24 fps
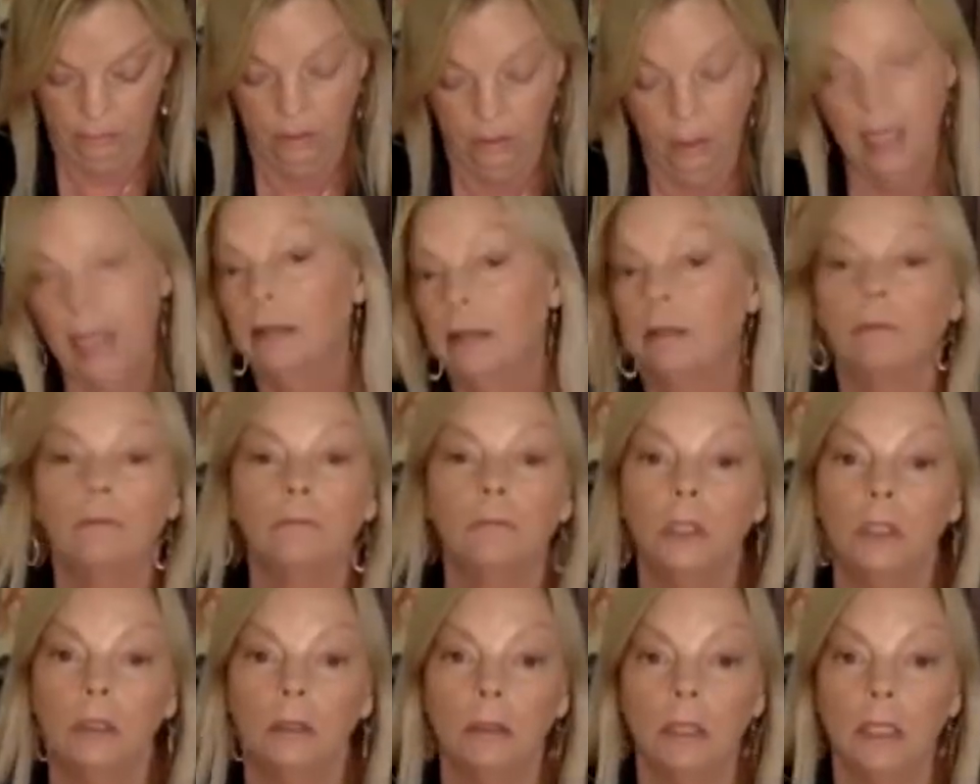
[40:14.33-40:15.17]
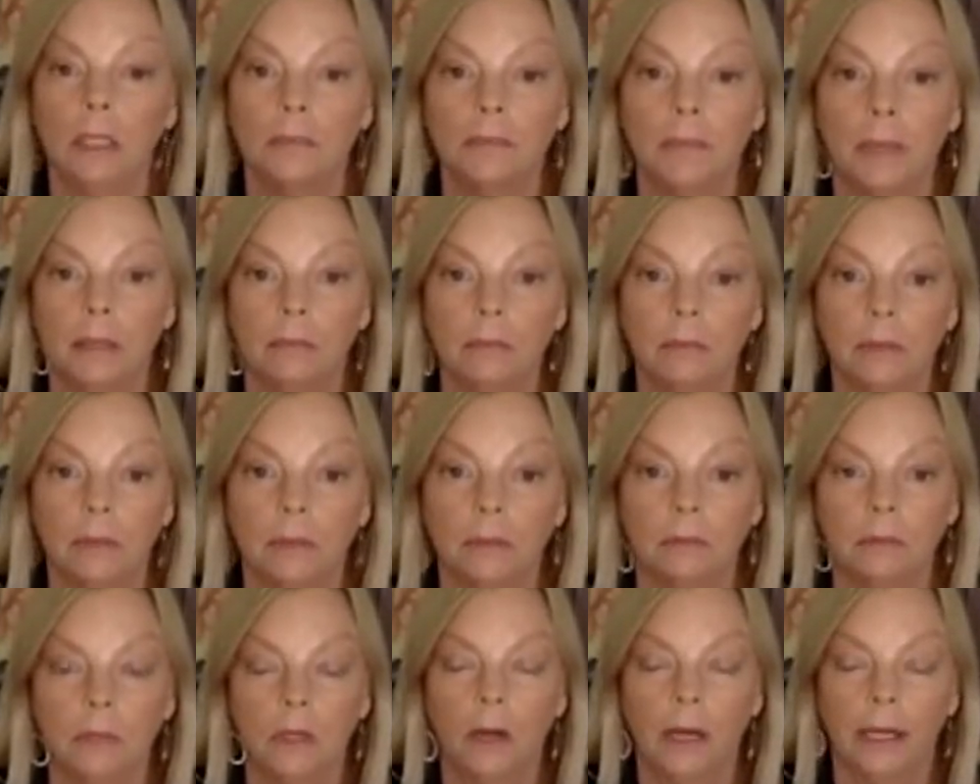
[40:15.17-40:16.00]
And, that's probably,
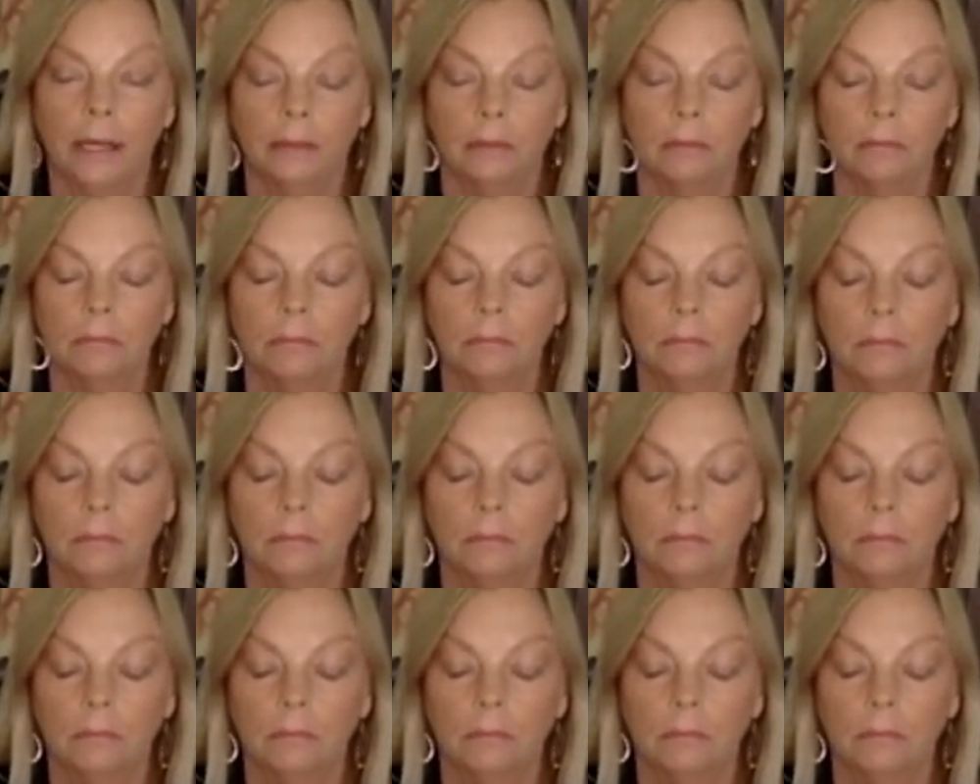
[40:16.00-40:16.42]
all right.